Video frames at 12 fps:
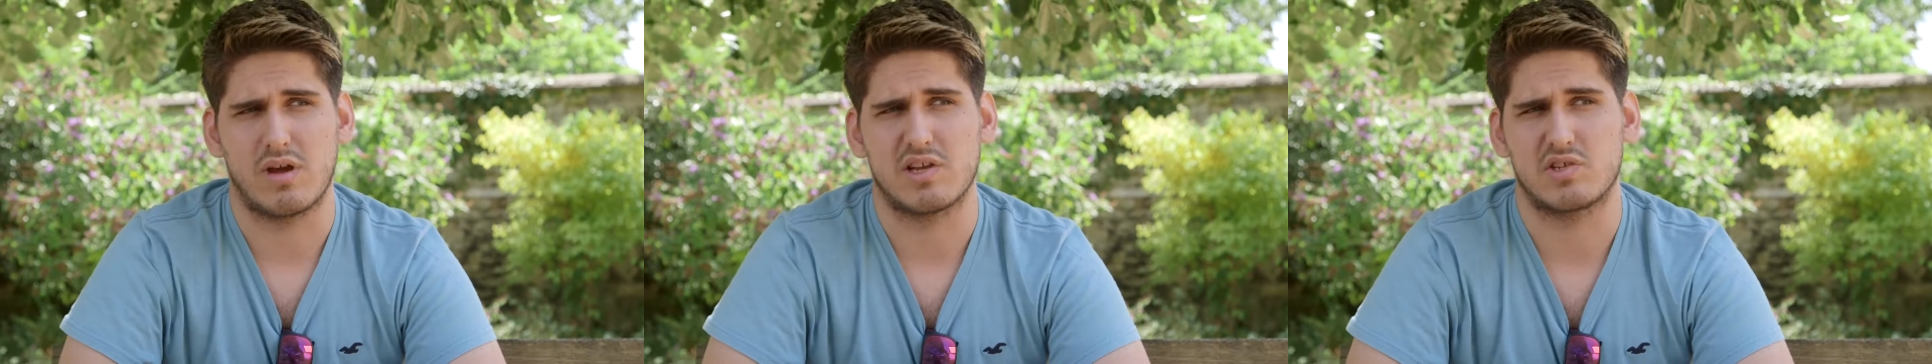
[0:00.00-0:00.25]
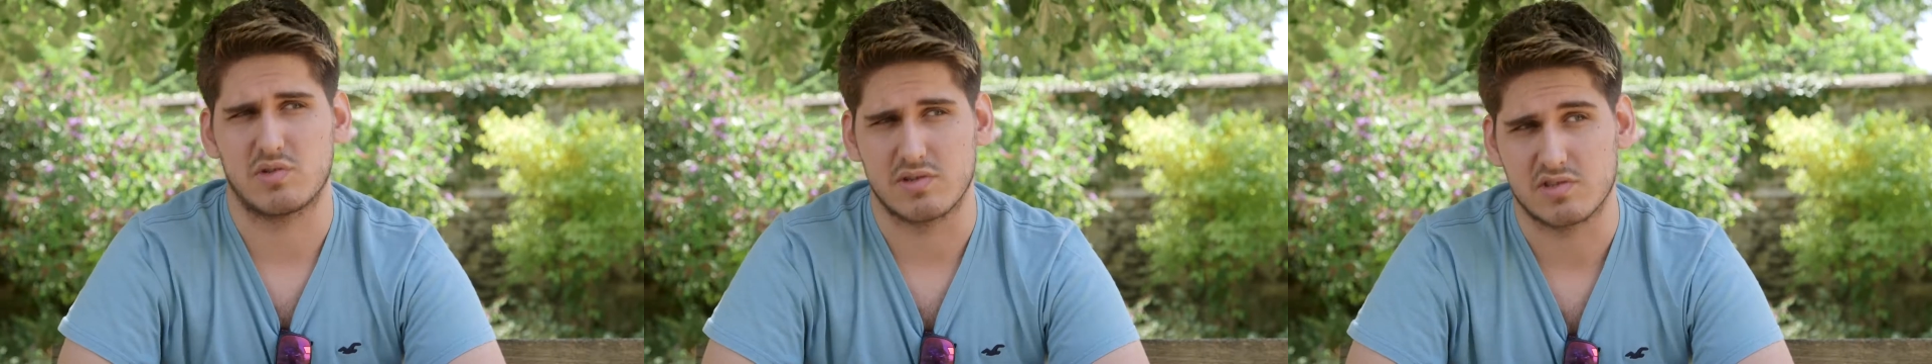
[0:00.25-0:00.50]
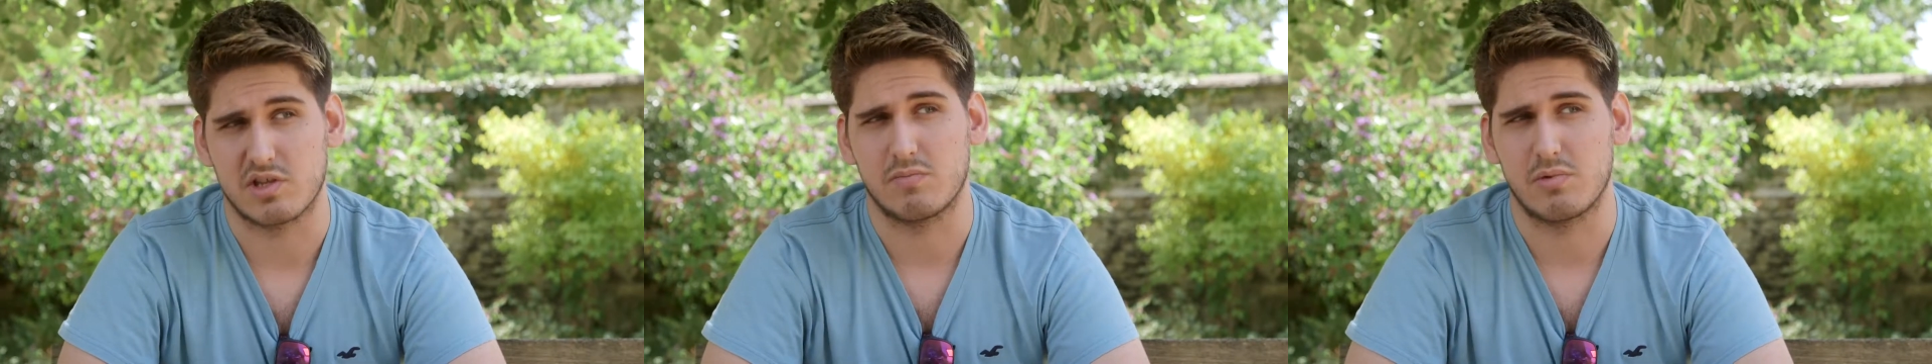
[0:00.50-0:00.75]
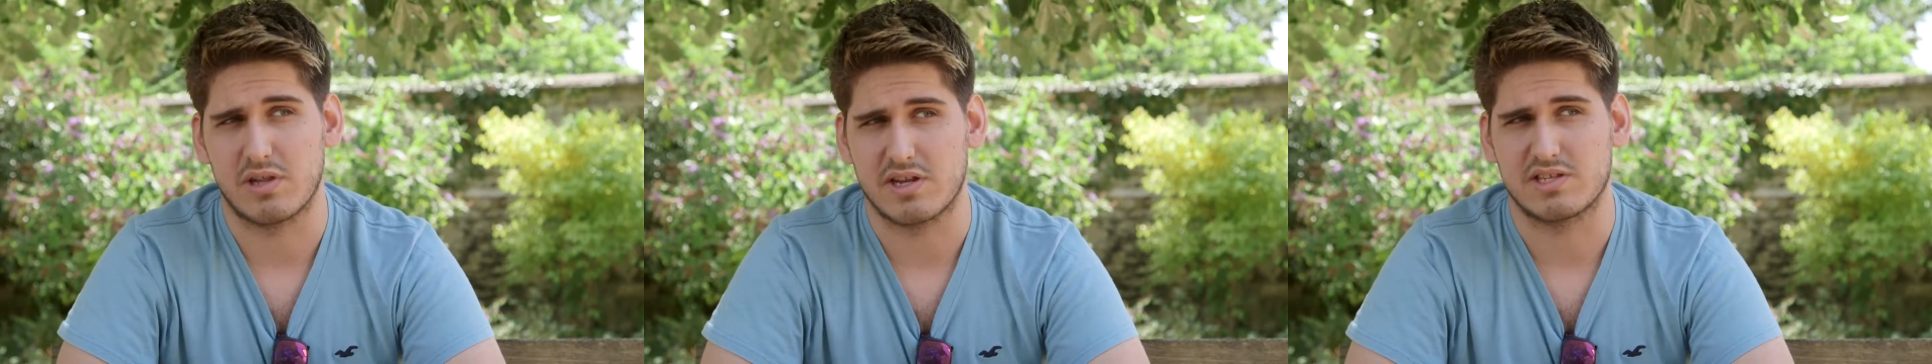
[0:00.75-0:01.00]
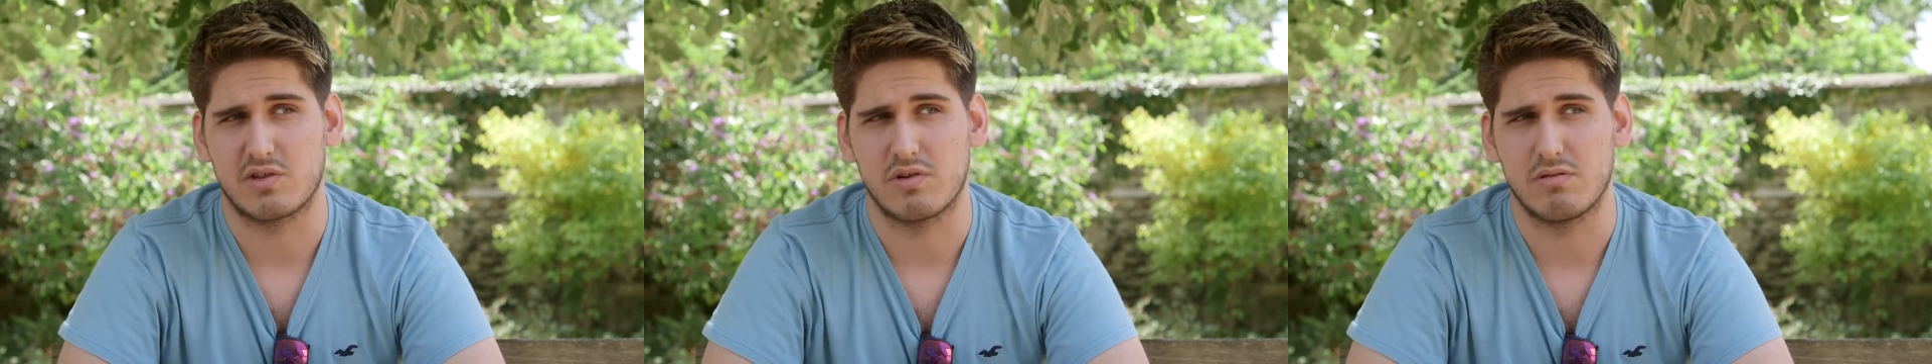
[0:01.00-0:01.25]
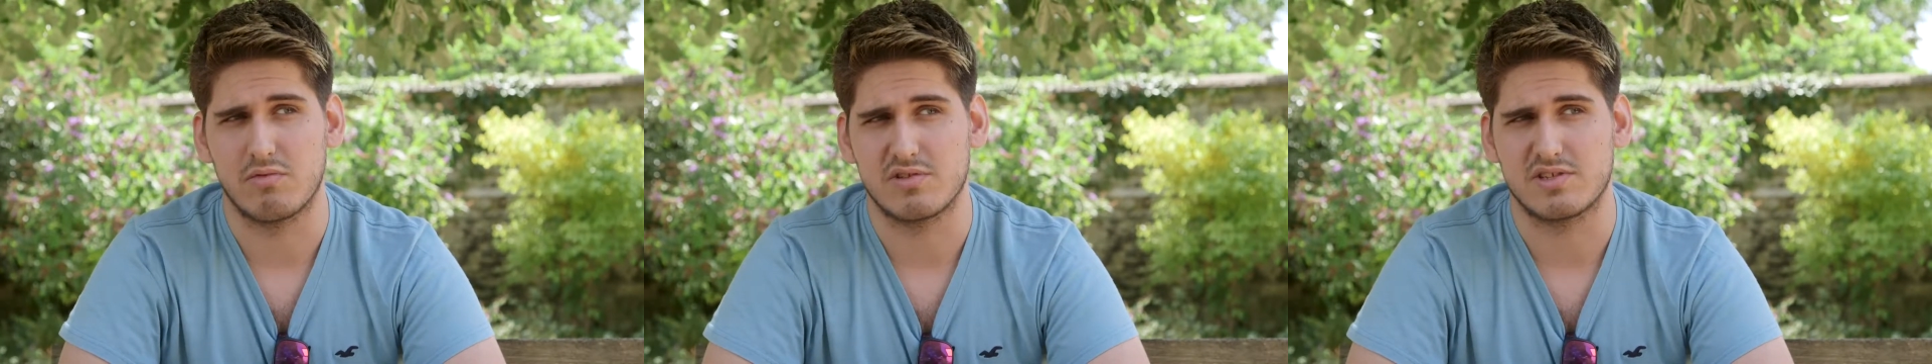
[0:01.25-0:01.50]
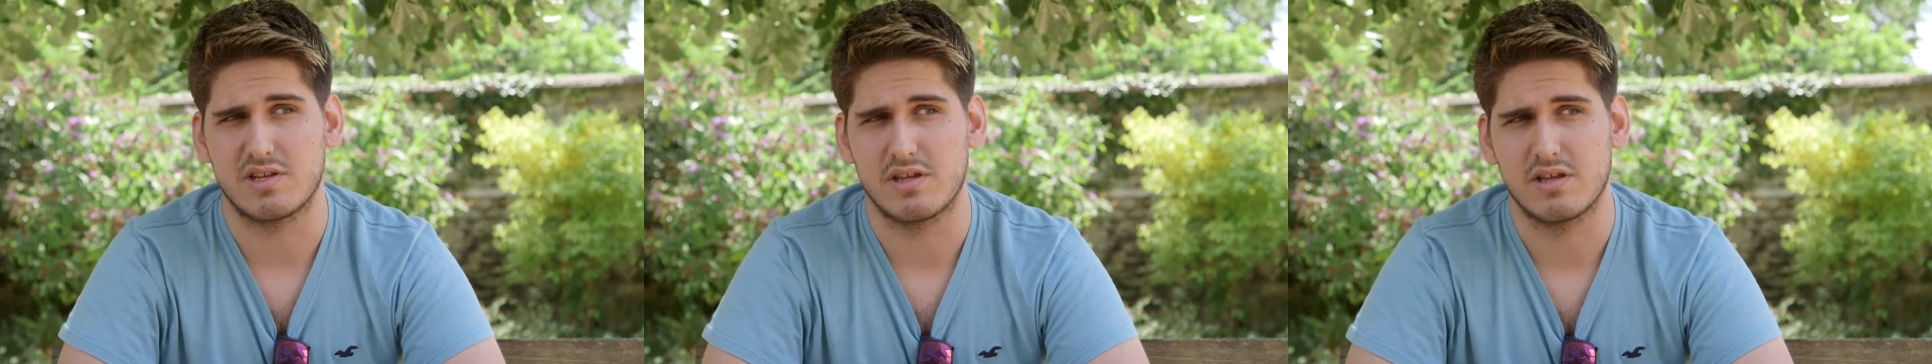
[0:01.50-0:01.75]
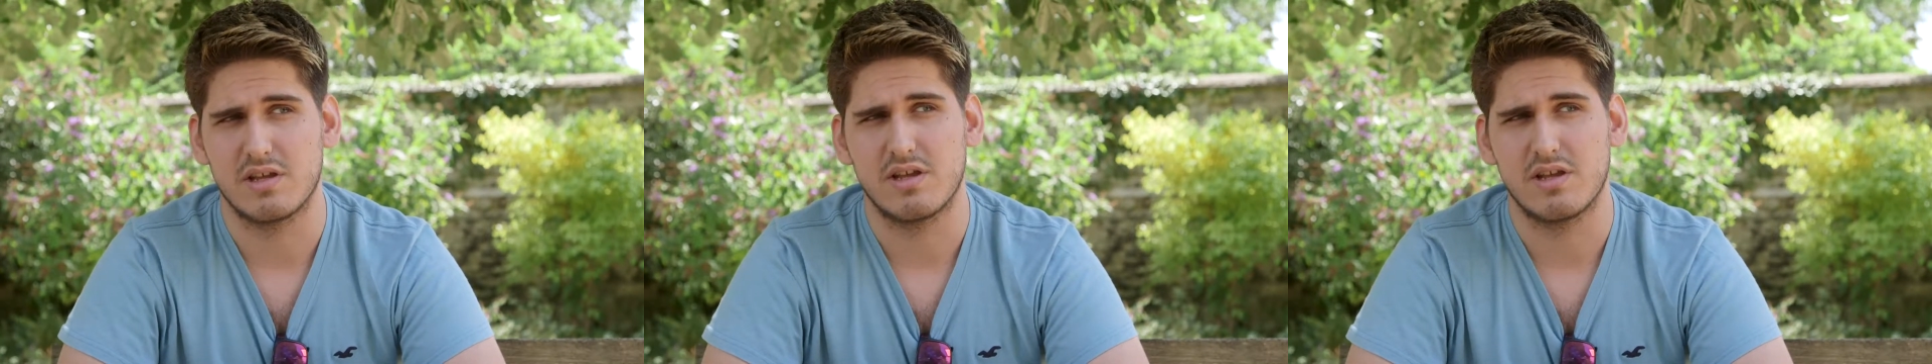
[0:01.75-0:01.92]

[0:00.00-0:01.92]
actually study politics at university.